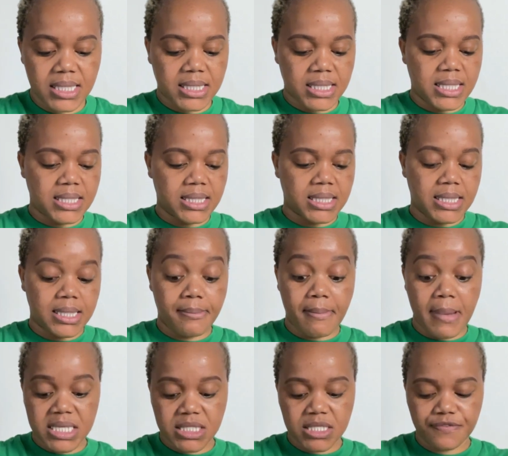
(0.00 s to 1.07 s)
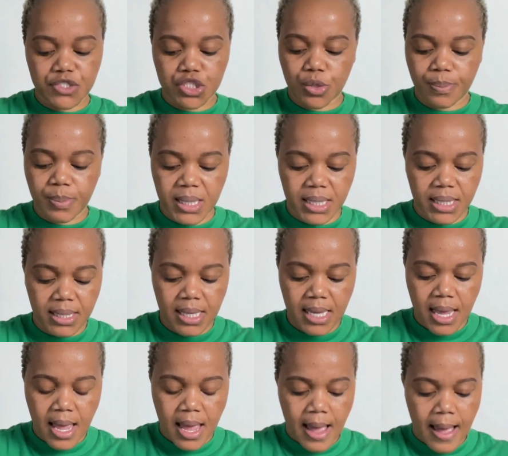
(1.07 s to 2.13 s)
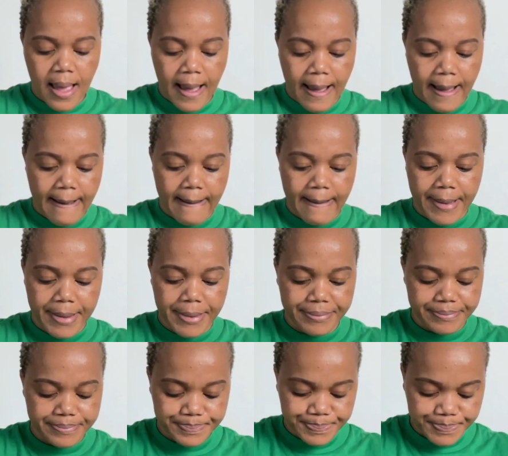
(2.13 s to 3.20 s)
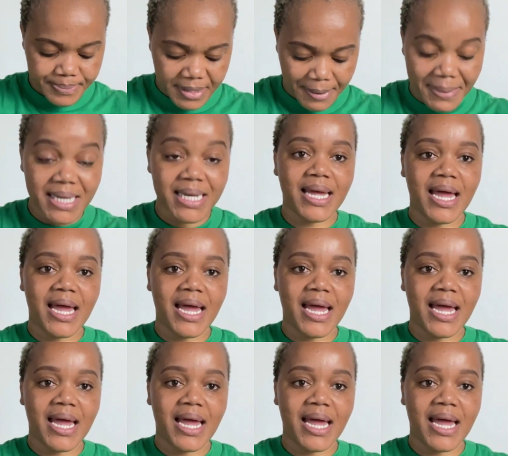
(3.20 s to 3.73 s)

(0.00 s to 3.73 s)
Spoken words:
really, really massive shopping. But